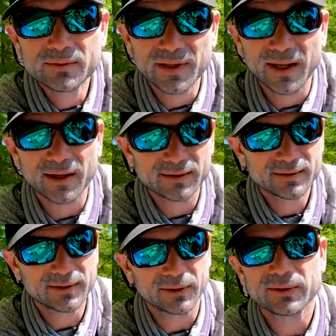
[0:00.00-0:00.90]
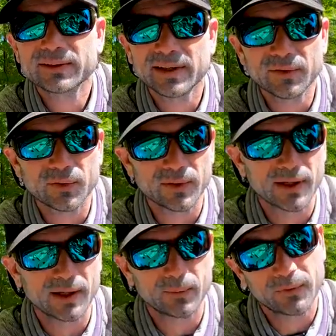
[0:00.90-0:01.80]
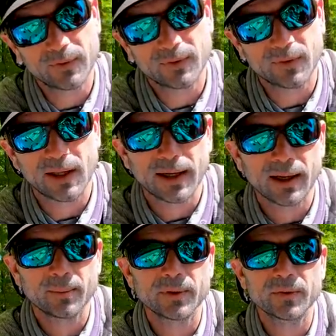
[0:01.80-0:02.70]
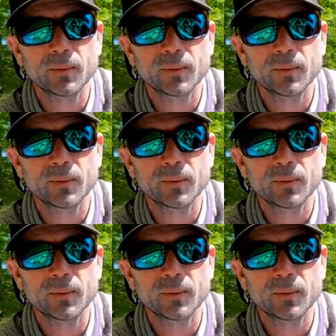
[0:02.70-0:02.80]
Yeah, little teaser there, we'll see if that happens.